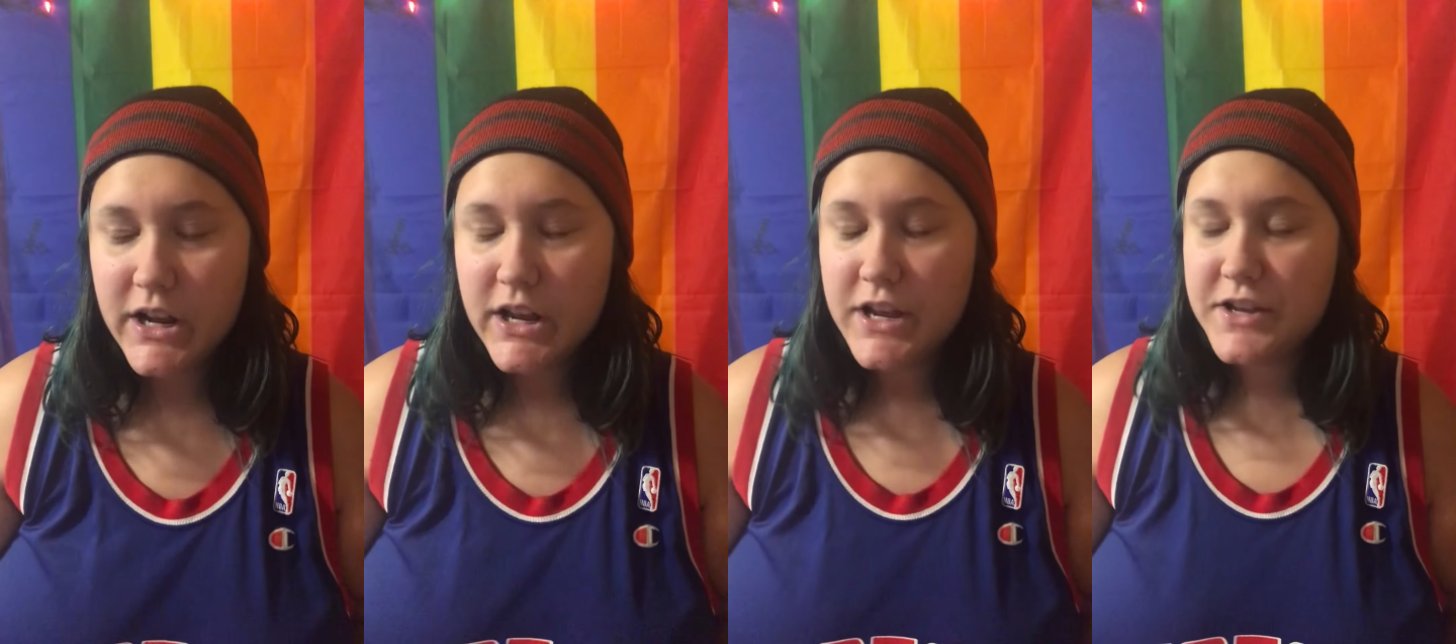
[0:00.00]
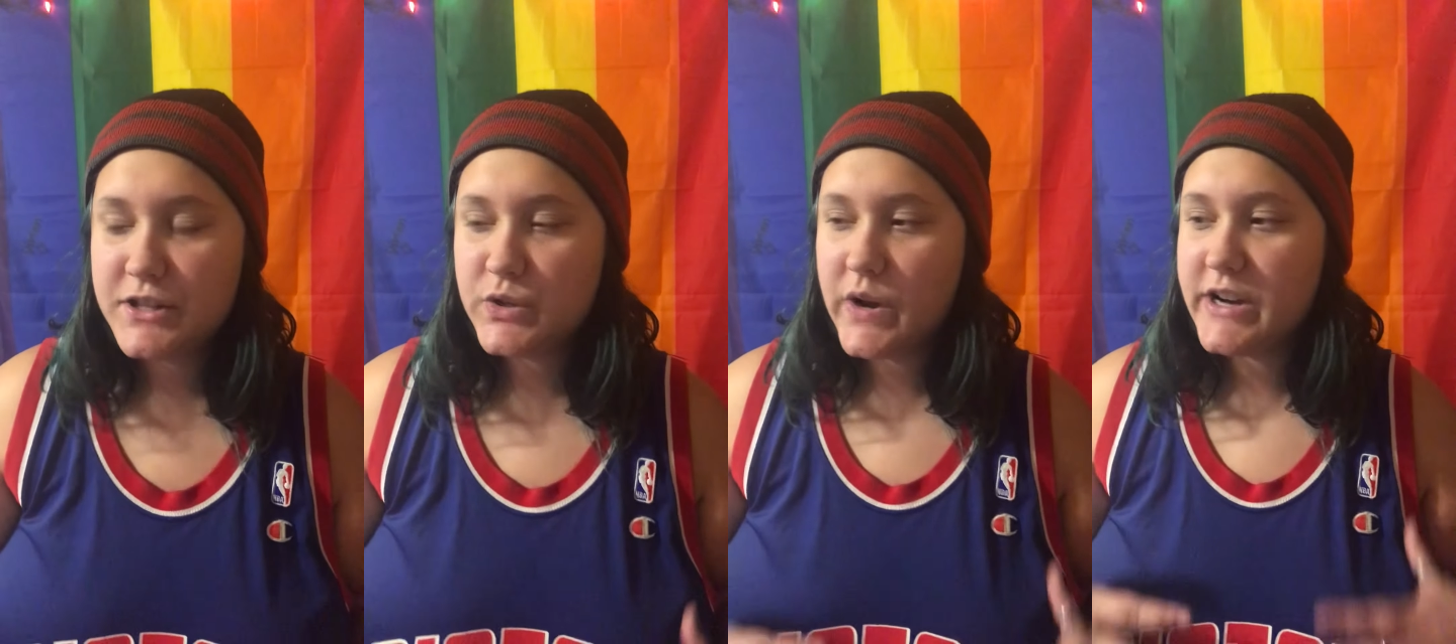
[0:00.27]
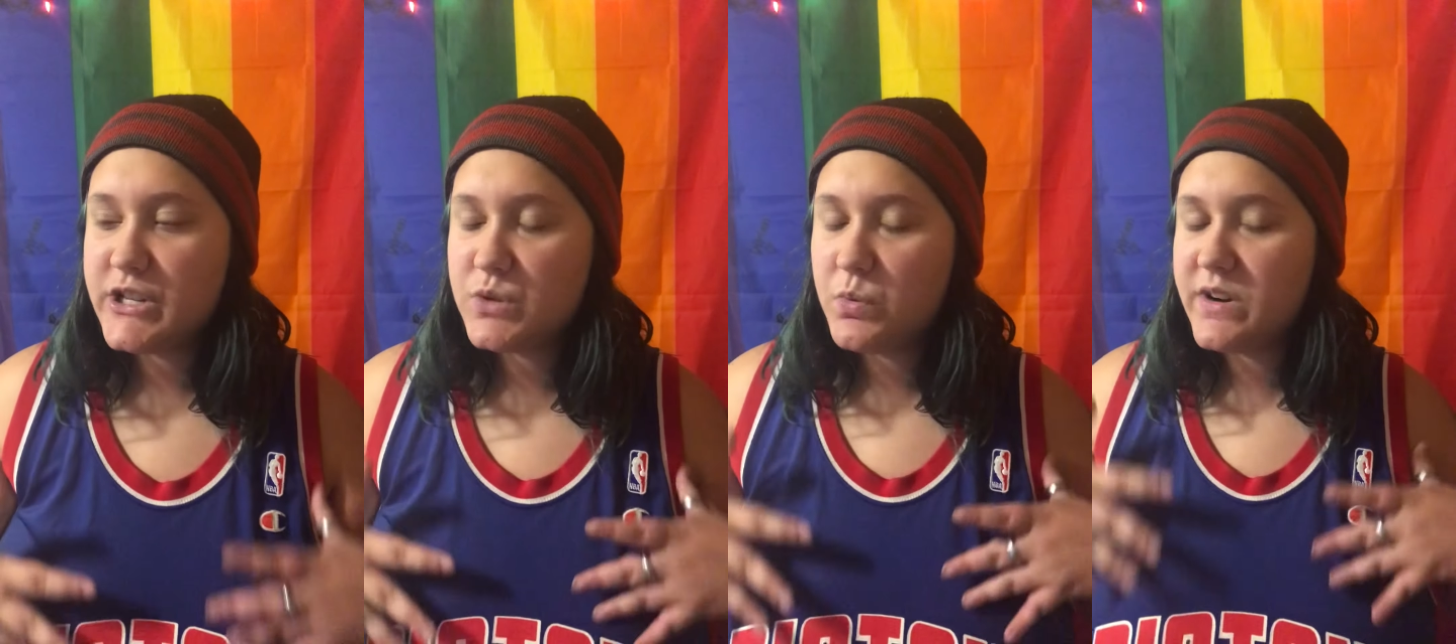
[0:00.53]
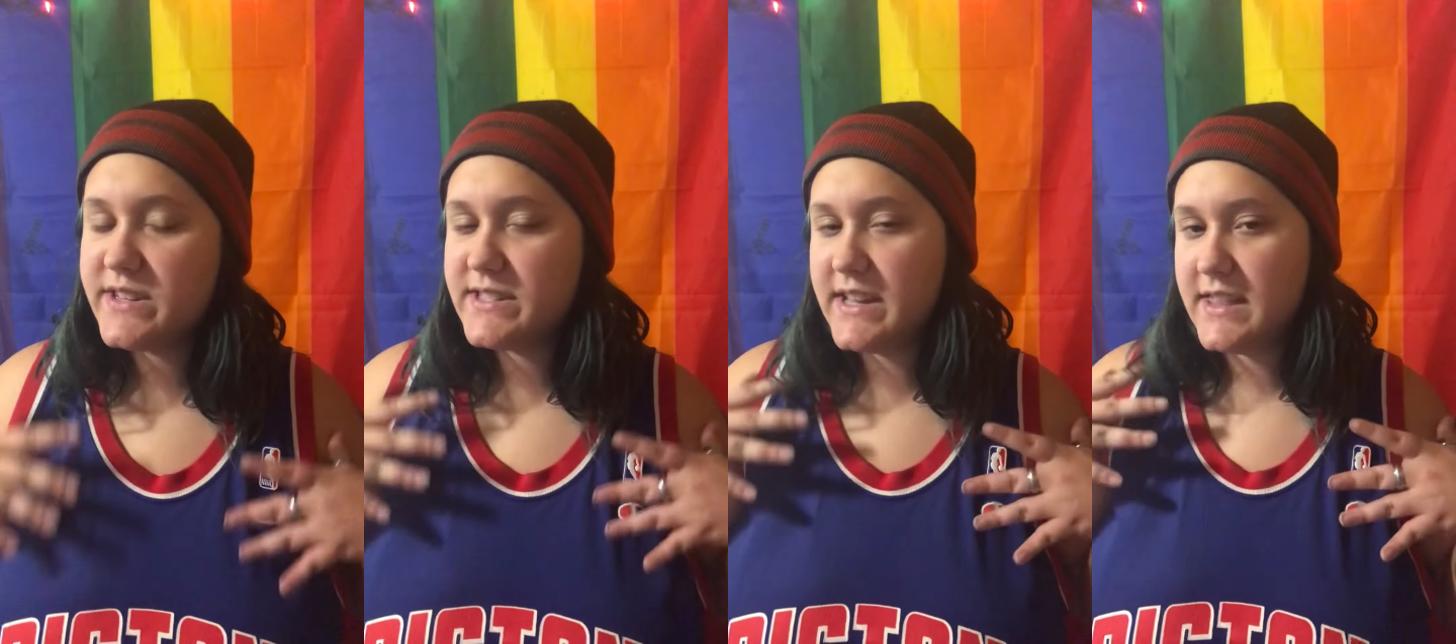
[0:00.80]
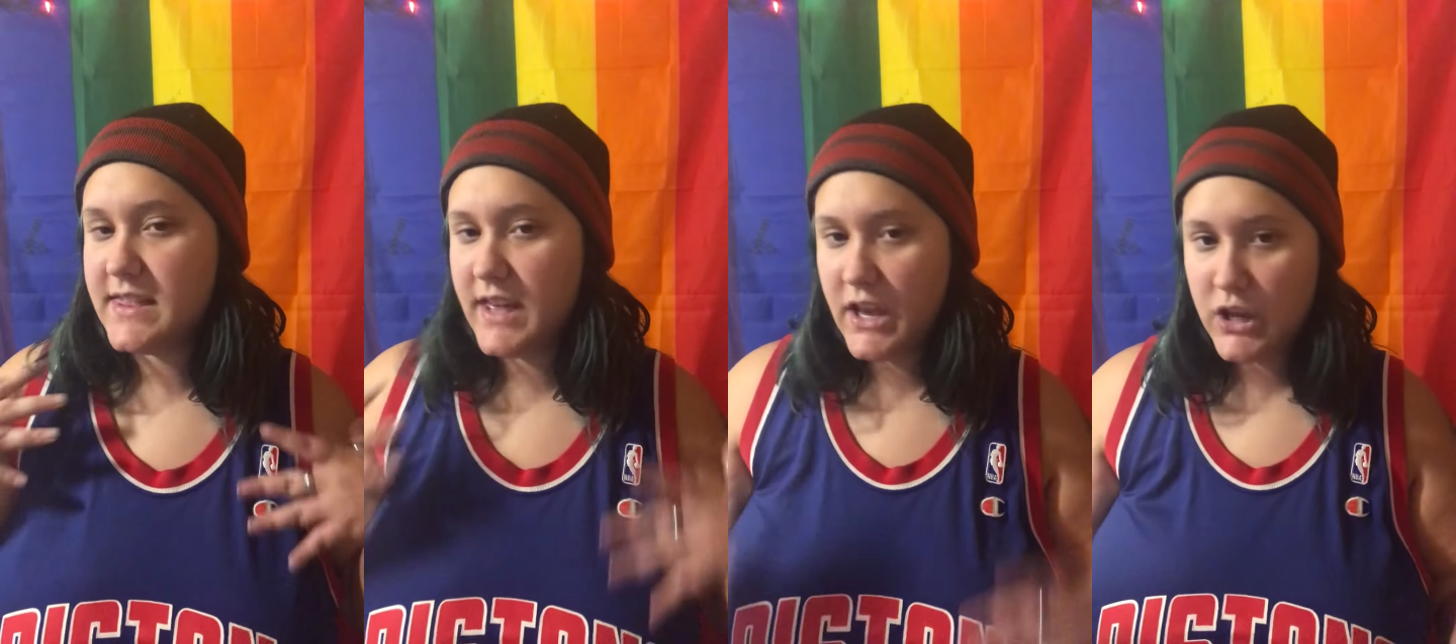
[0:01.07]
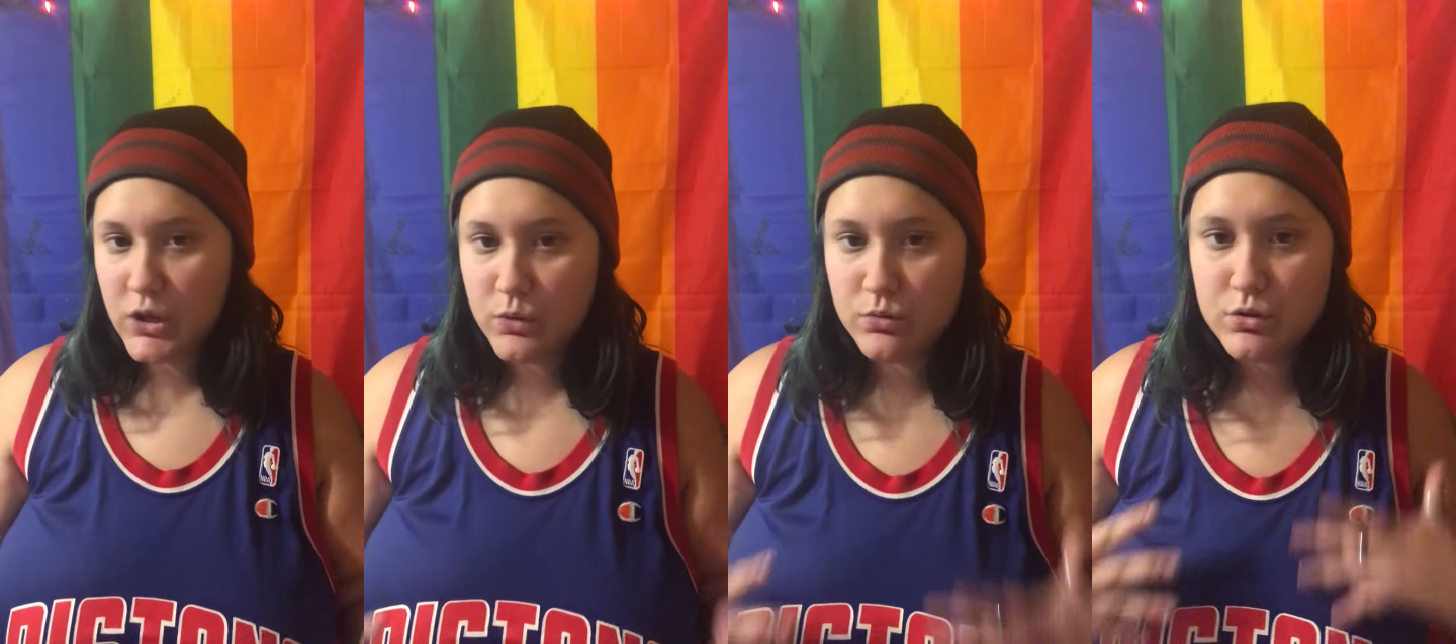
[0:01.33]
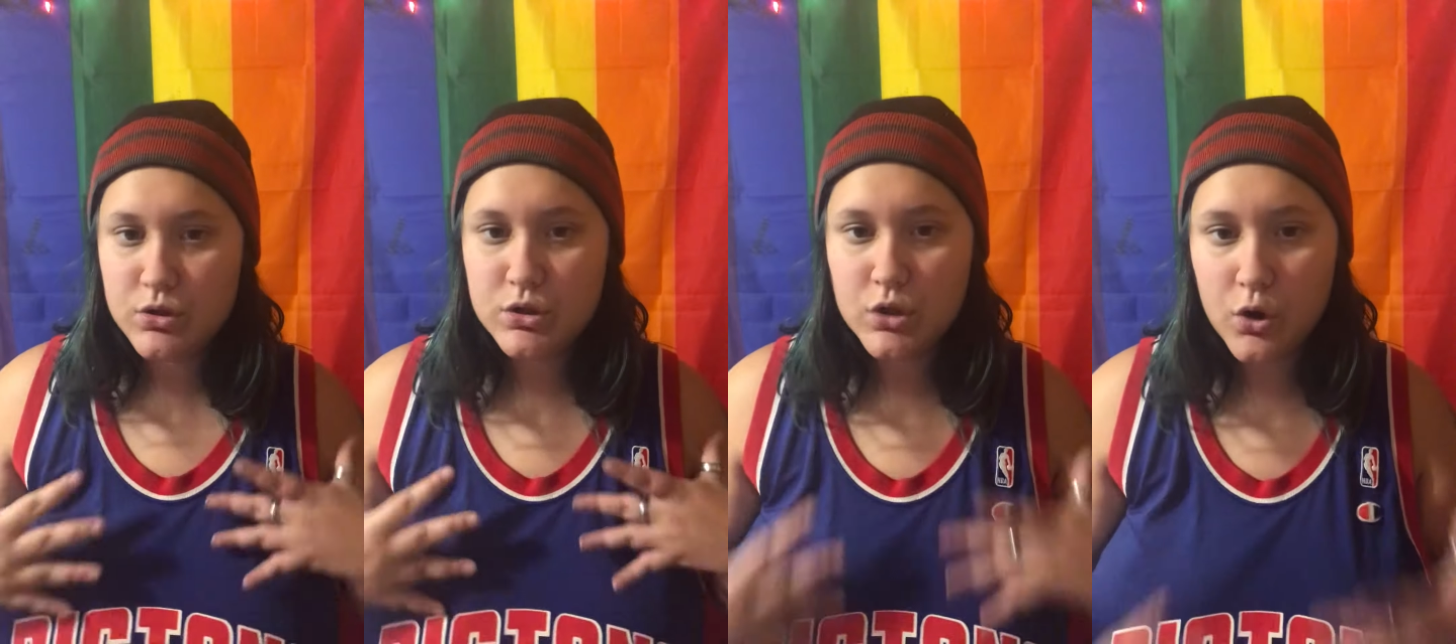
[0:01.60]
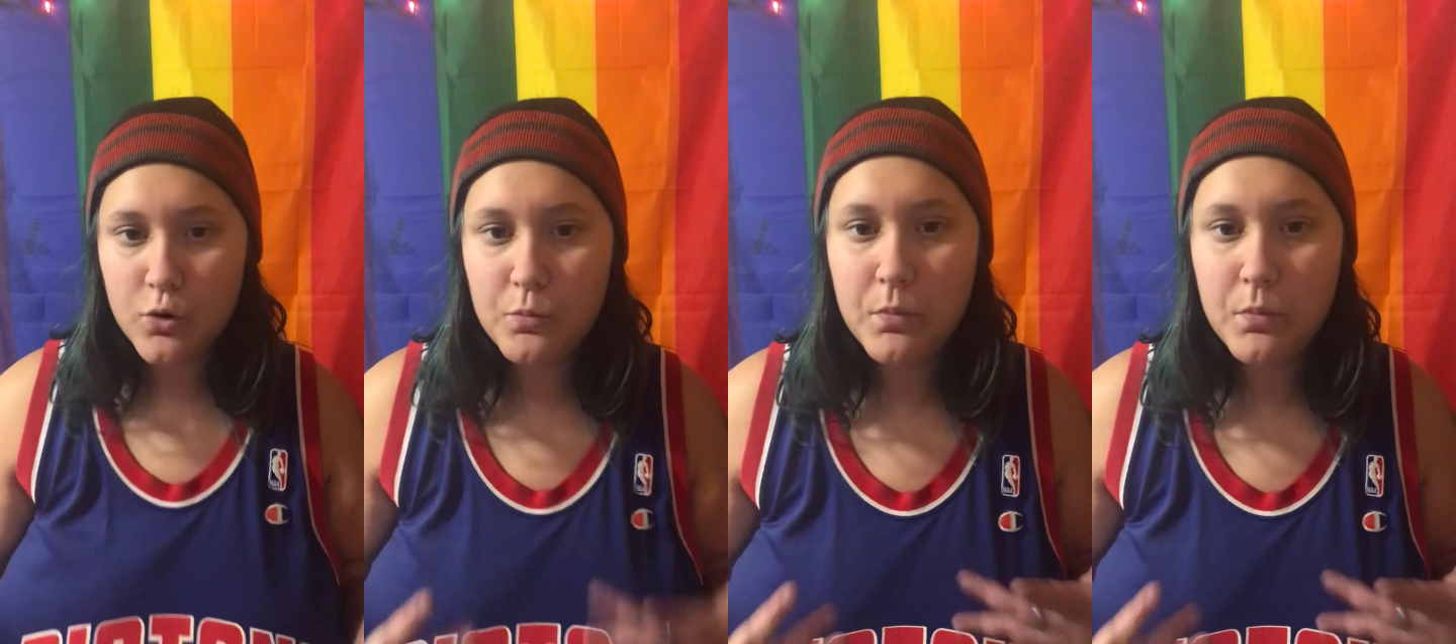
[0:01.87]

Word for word: And so I just want to say thank you so